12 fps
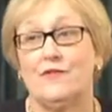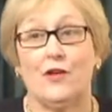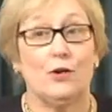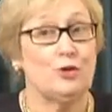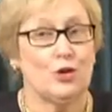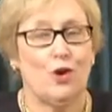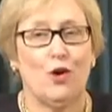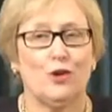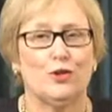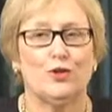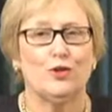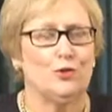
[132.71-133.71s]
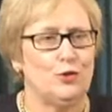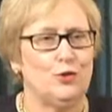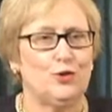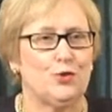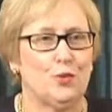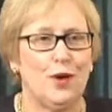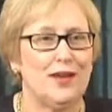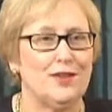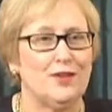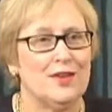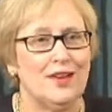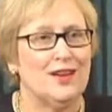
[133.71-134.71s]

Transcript: those lawyers who used to wait